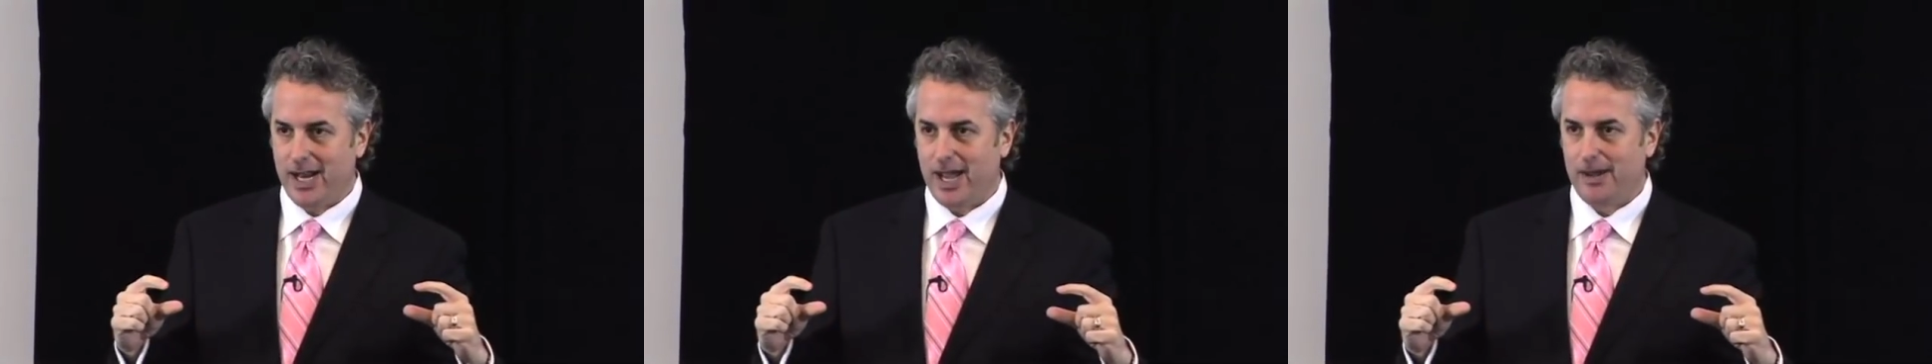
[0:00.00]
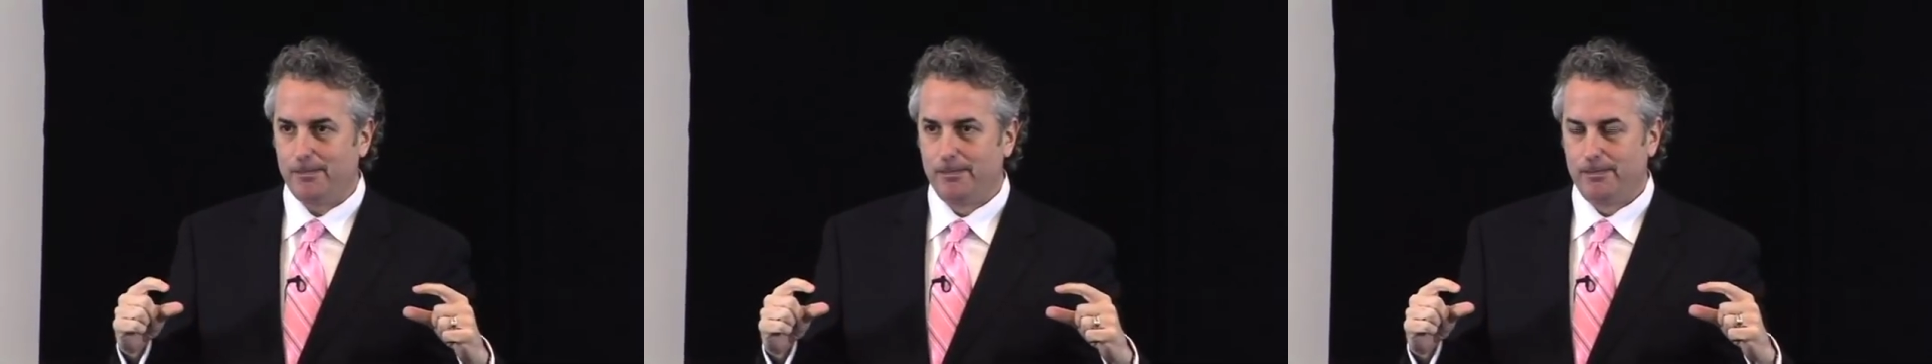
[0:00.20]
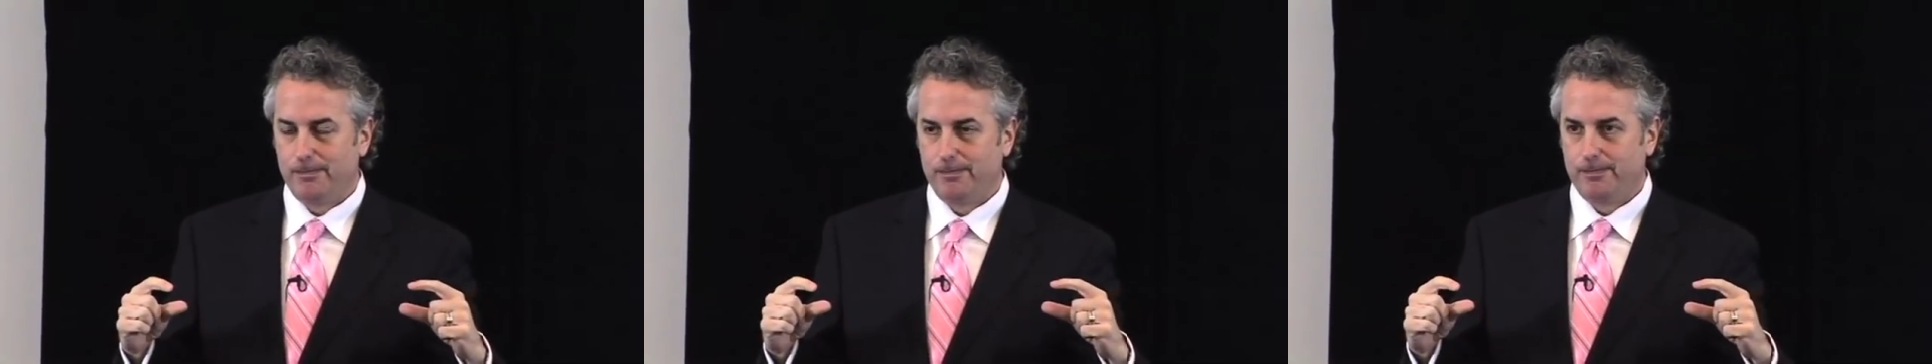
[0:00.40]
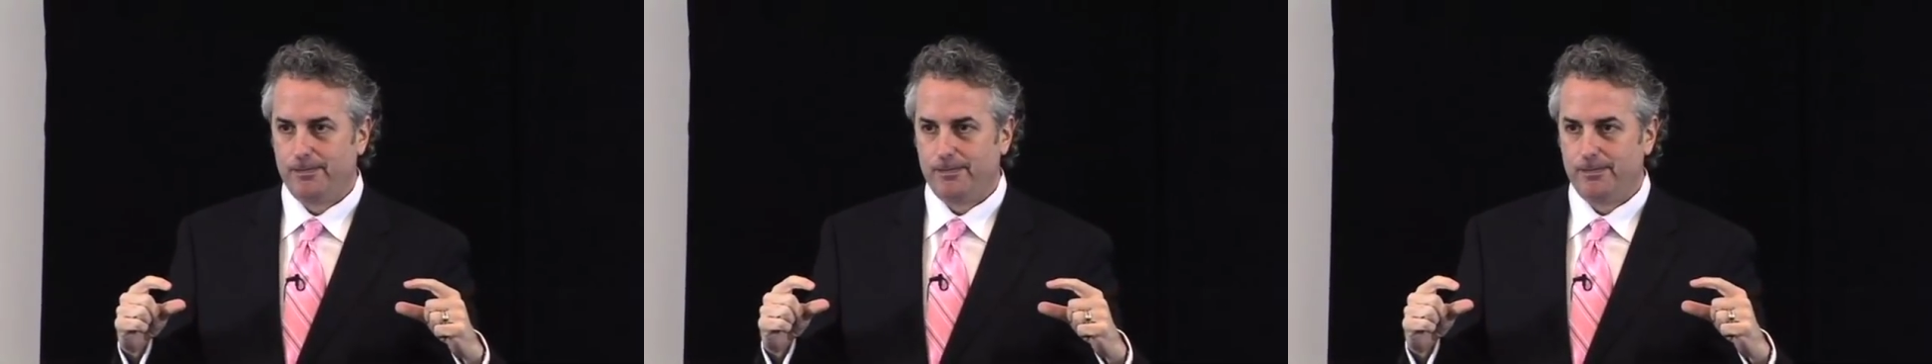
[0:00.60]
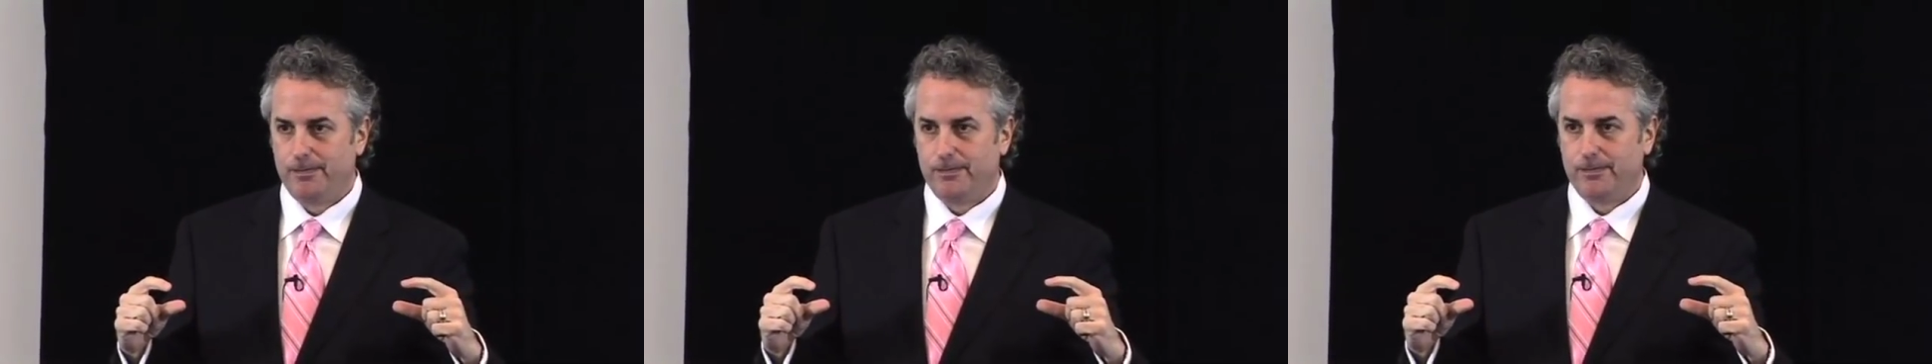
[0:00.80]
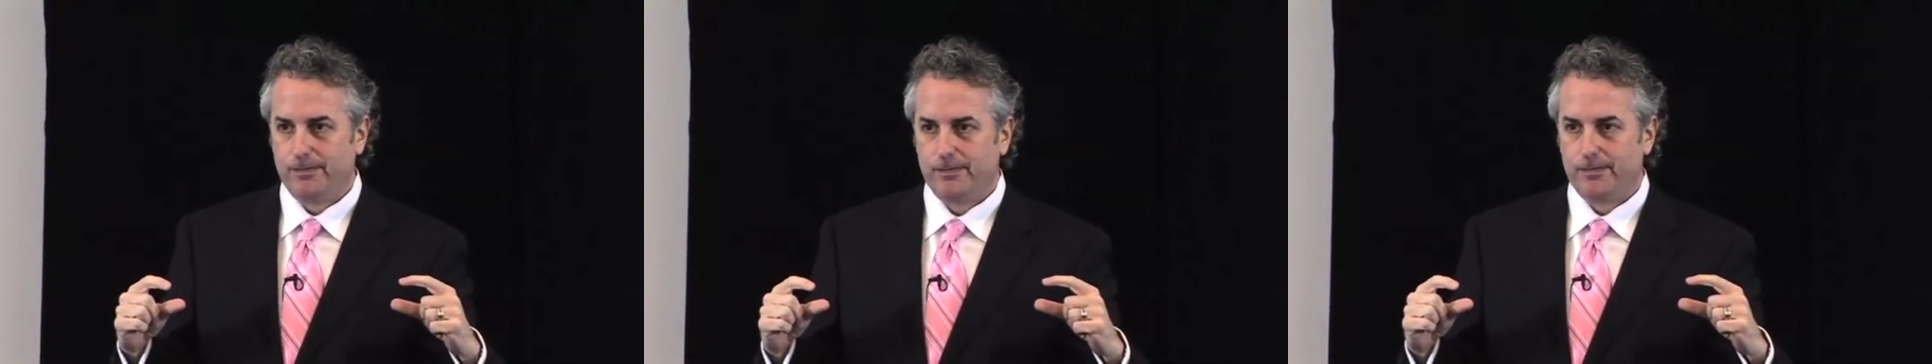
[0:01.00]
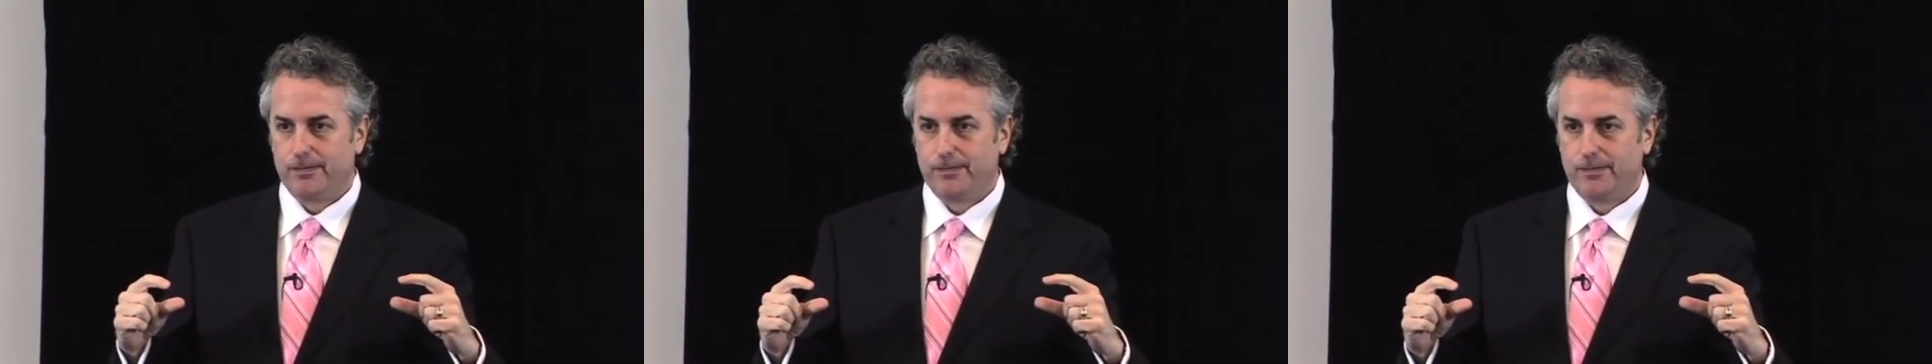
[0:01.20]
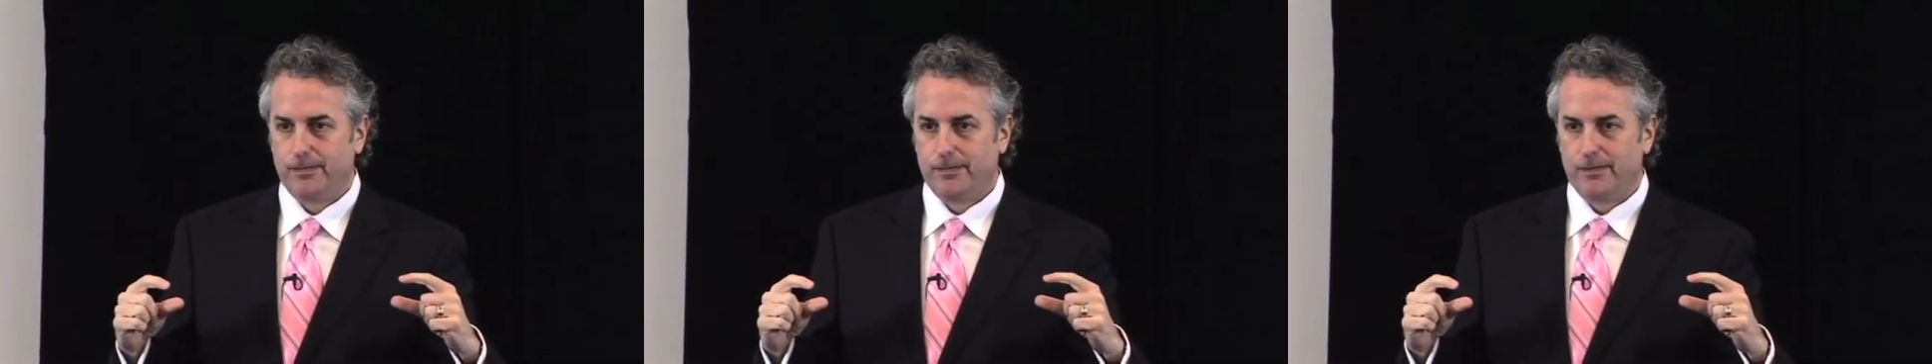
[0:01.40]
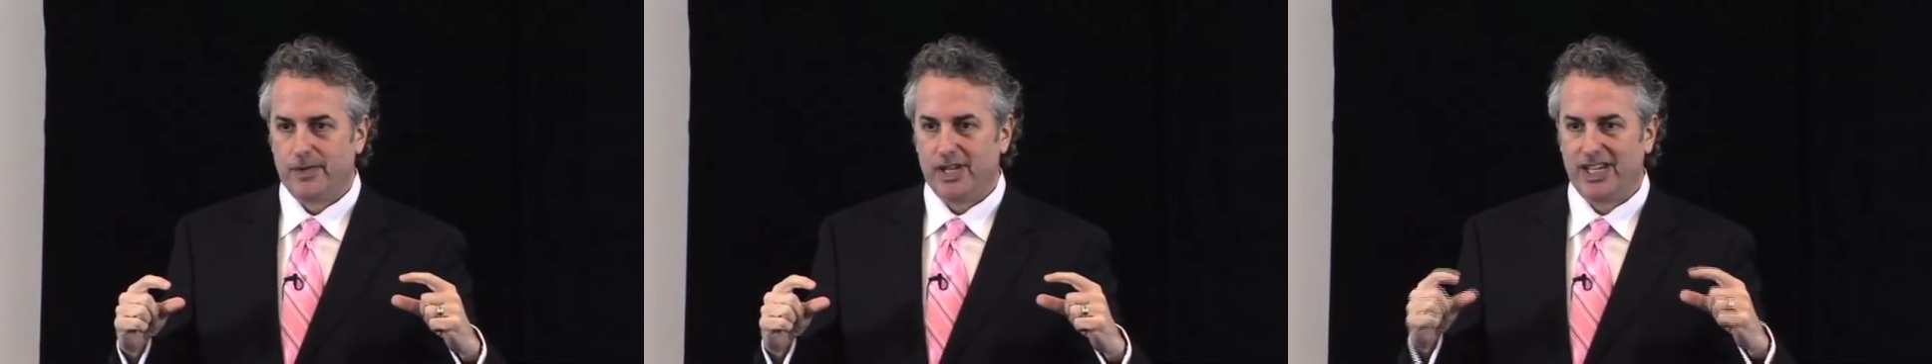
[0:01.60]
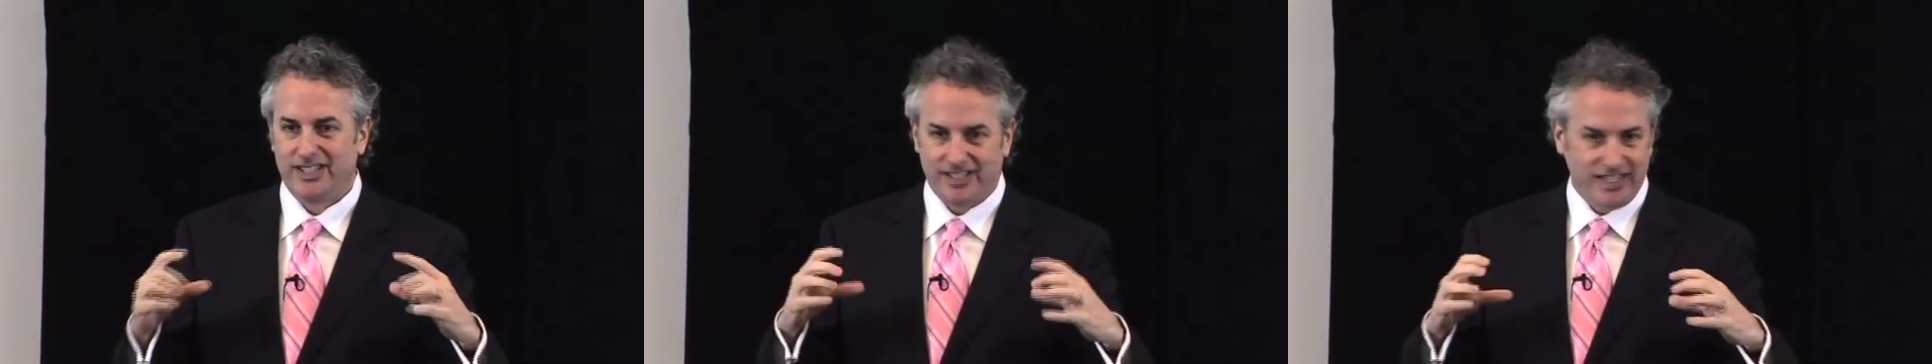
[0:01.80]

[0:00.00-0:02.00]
name. It